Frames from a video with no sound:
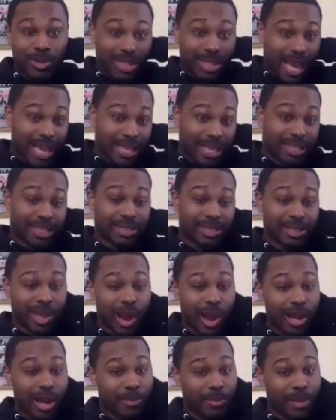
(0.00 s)
like the
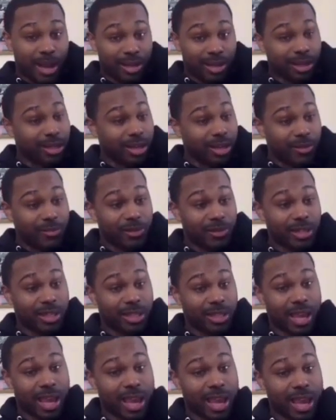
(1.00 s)
start of my love for the
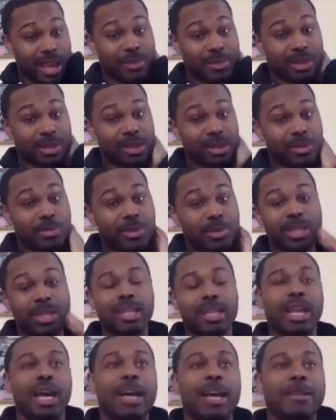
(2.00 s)
game a little bit. Yeah.
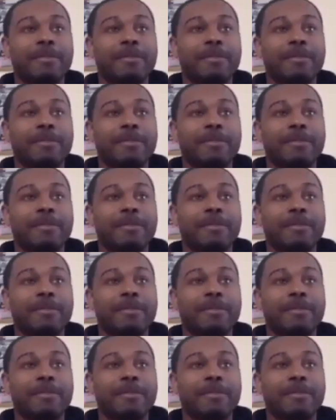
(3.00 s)
Like